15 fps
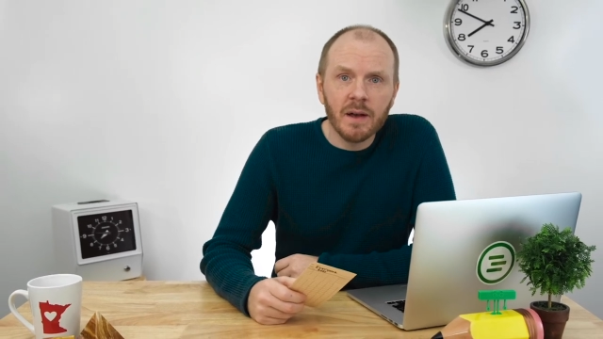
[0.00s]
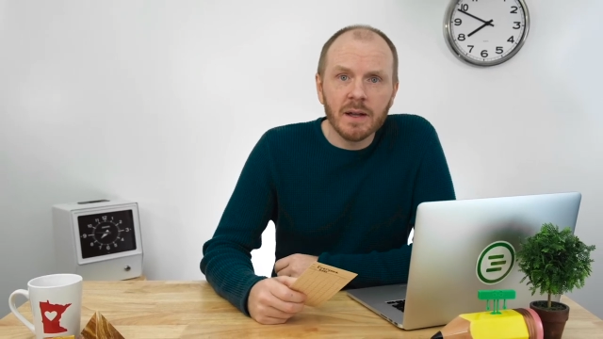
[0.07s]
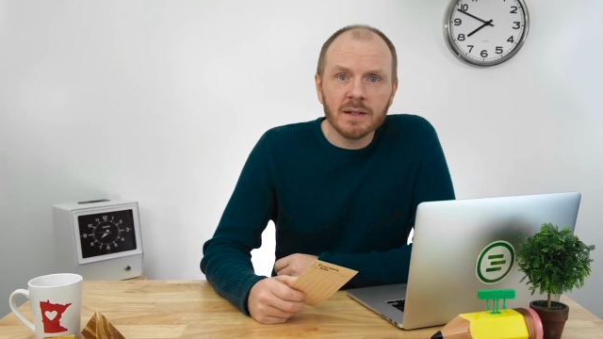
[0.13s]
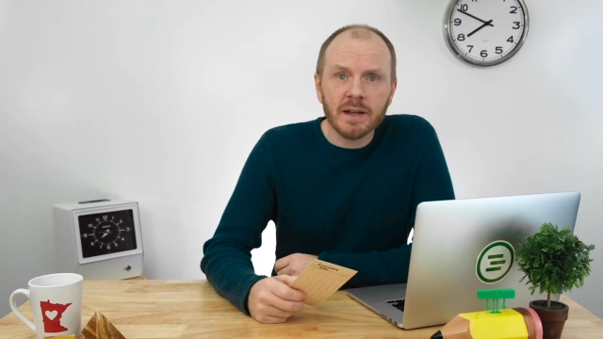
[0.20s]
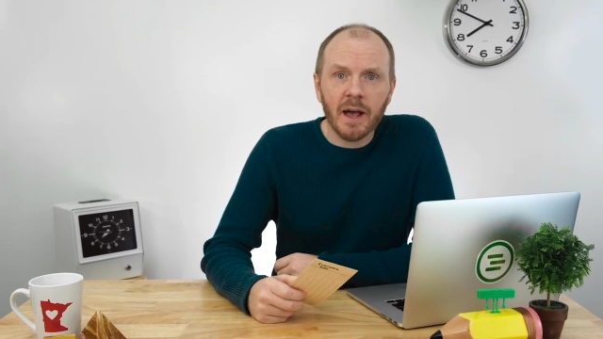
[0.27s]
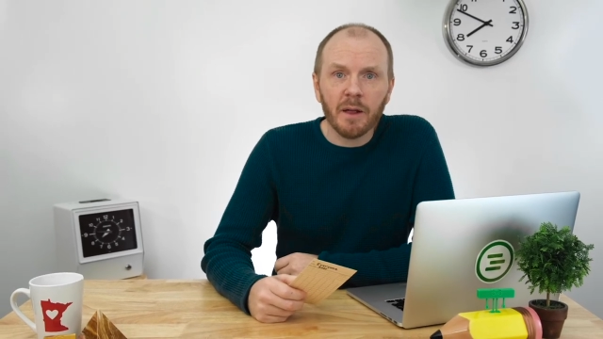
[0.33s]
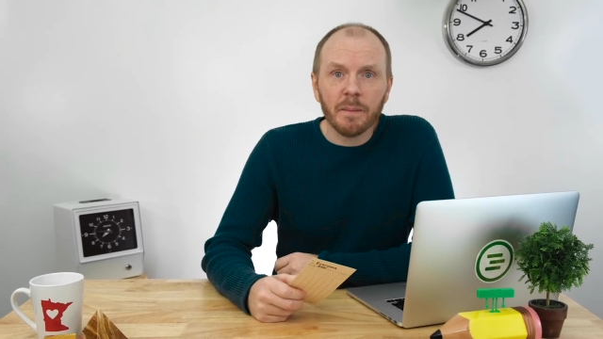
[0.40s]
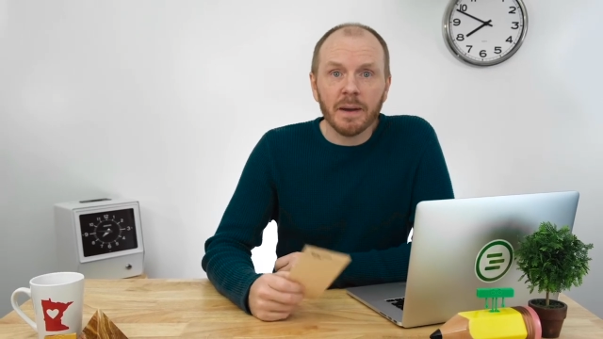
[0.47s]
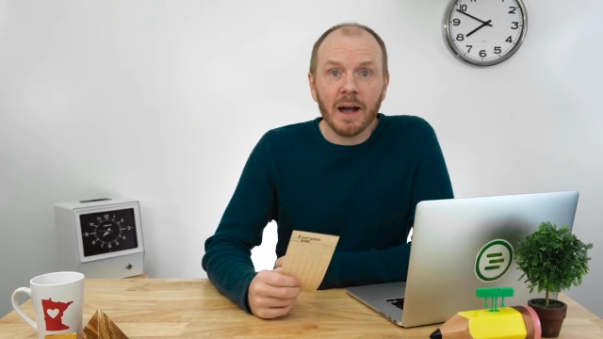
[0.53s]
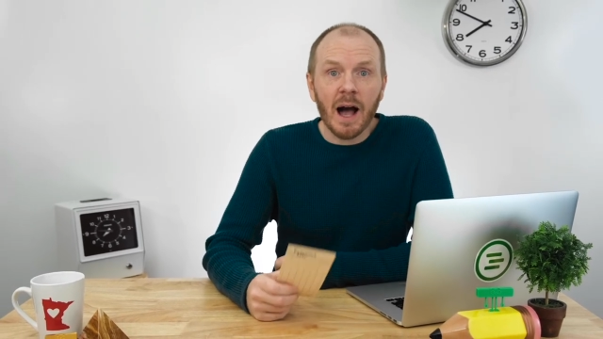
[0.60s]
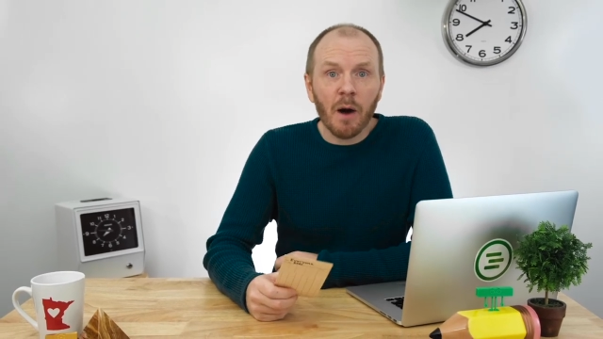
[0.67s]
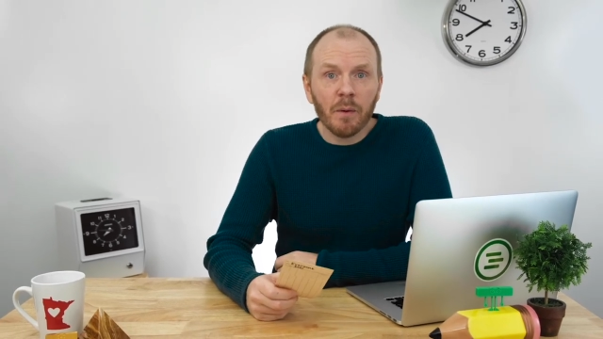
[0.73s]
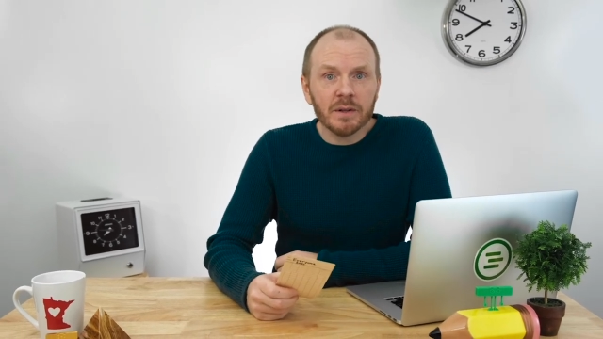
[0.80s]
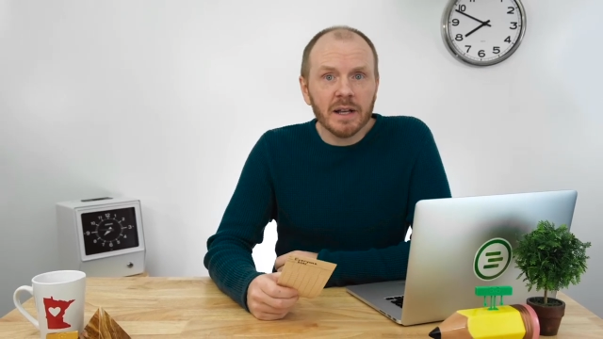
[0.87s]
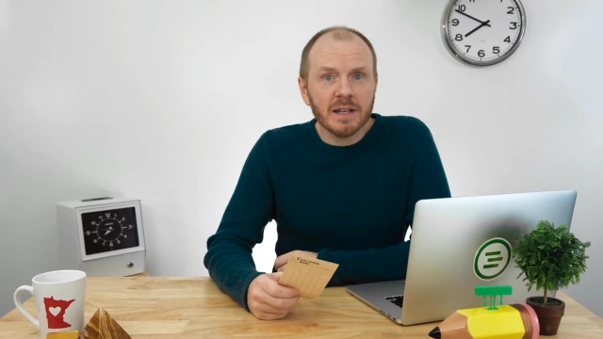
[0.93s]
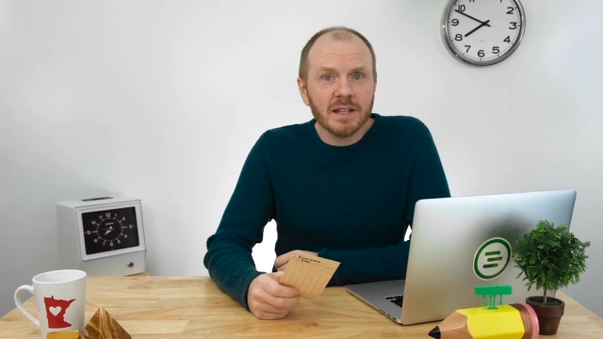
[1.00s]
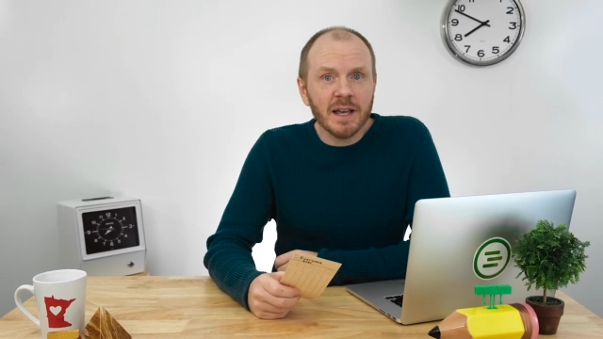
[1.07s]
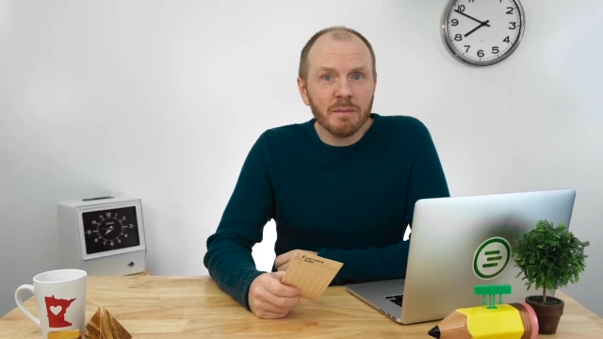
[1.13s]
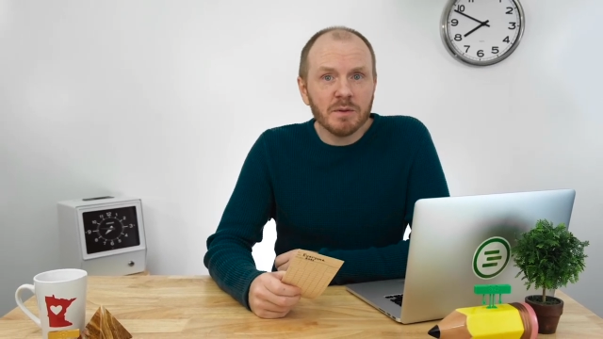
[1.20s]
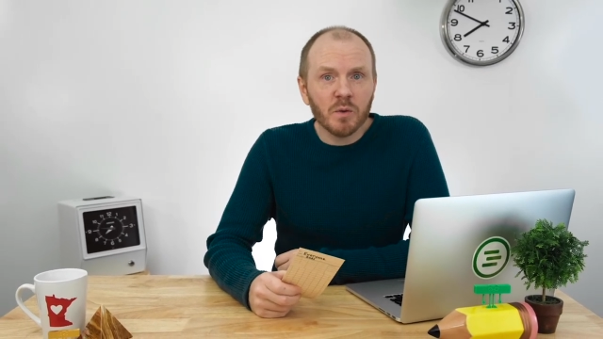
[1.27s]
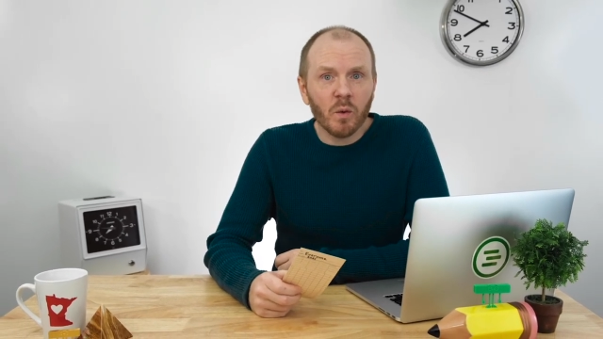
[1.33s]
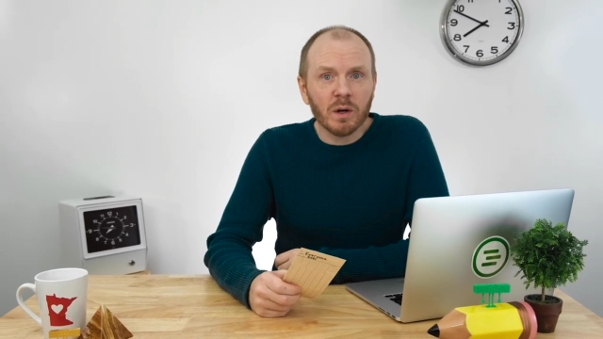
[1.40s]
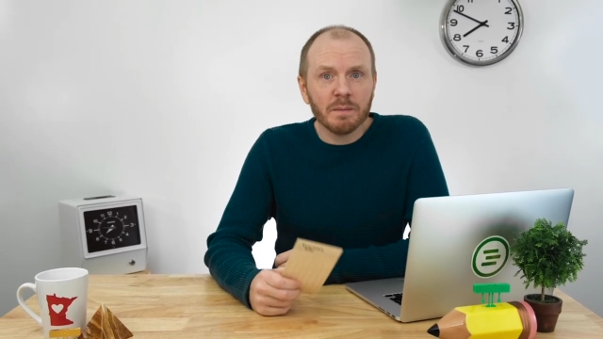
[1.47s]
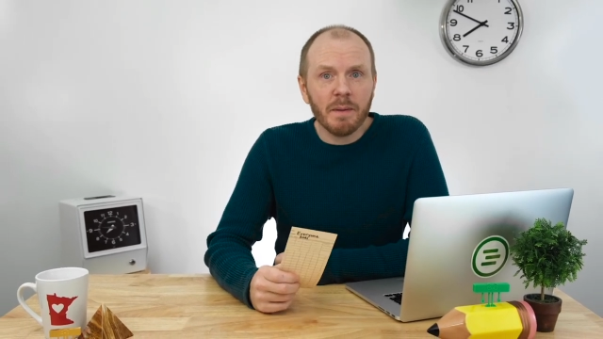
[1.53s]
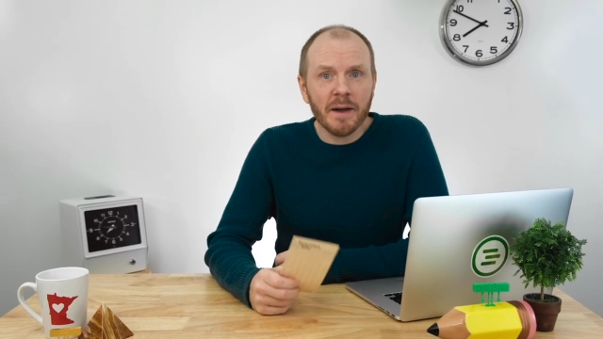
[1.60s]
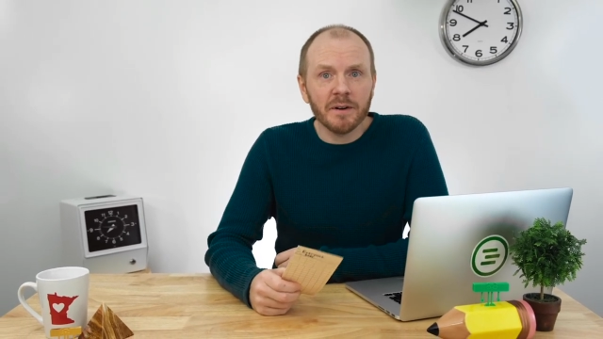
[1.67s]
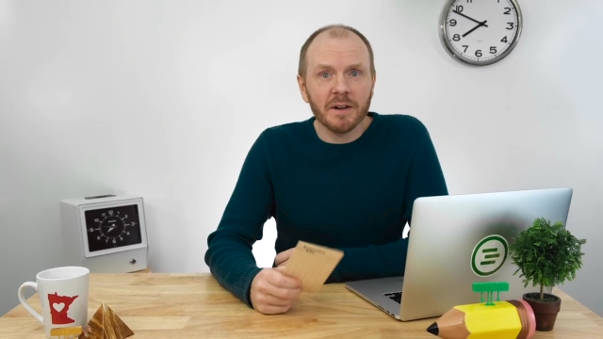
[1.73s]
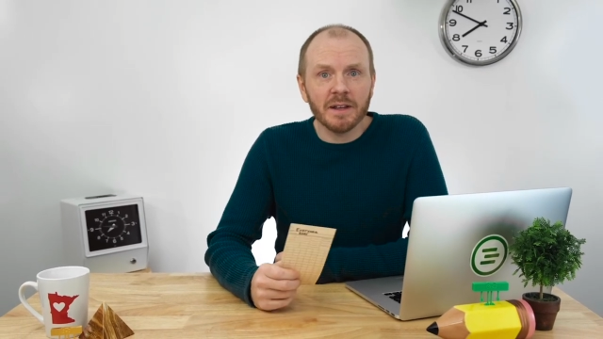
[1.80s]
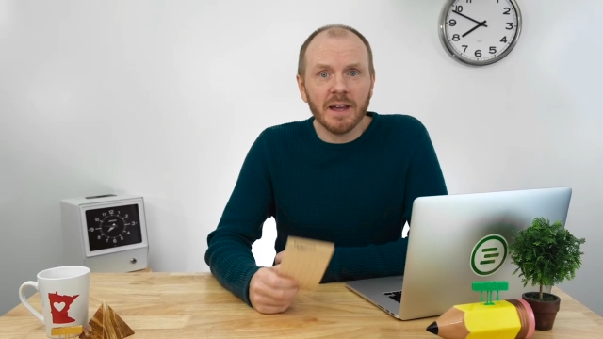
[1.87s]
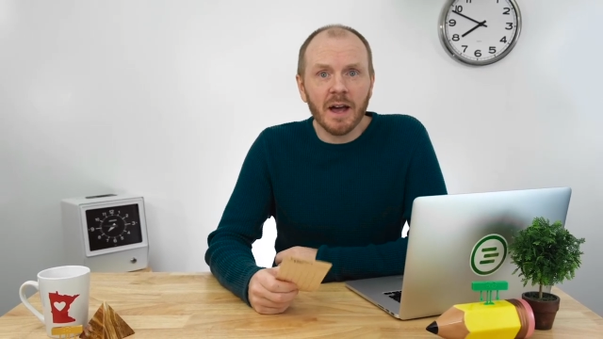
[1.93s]
to helping hourly teams work
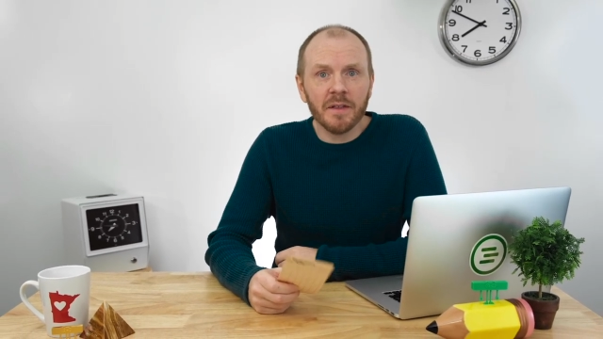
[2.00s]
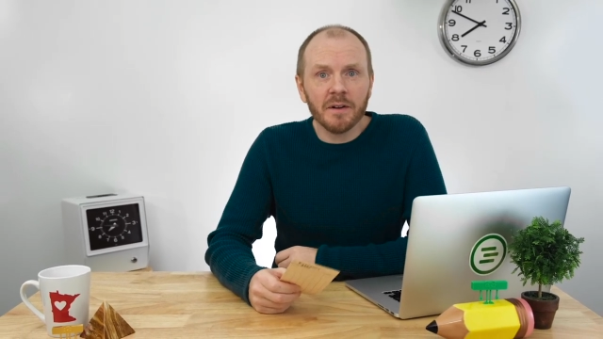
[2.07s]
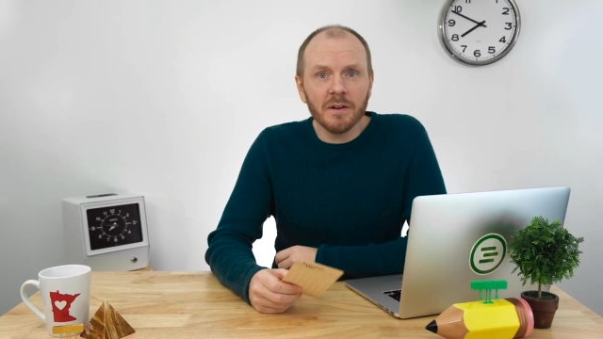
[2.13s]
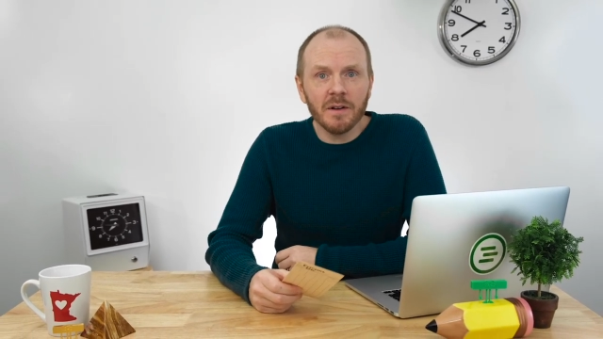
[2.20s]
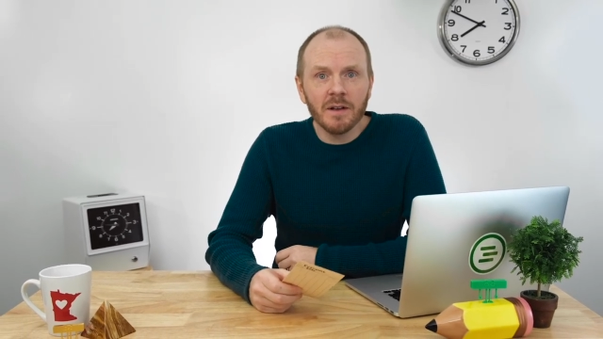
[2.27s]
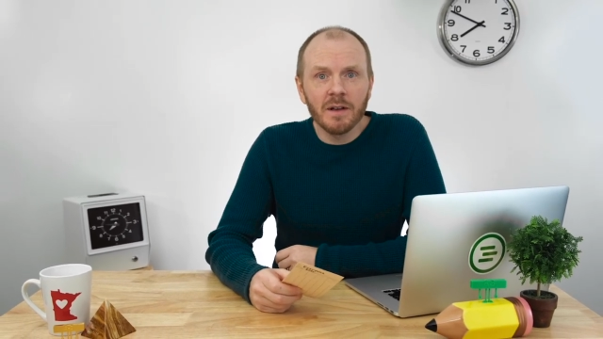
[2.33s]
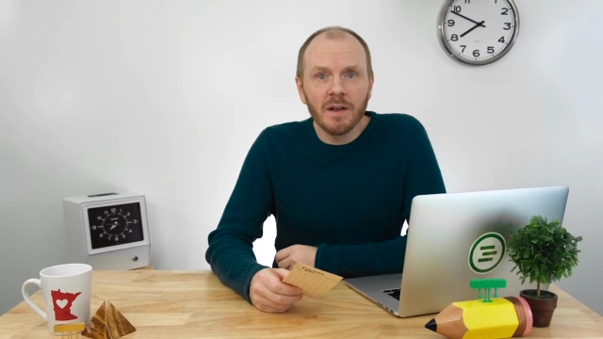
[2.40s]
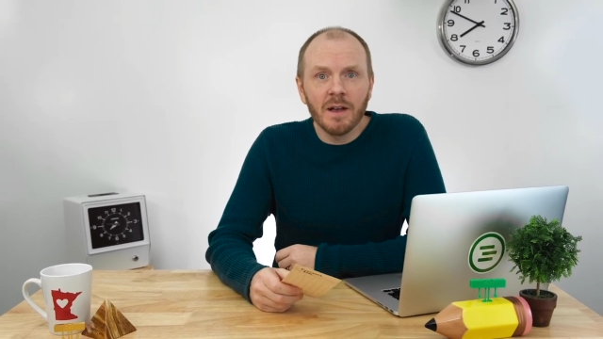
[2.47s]
better together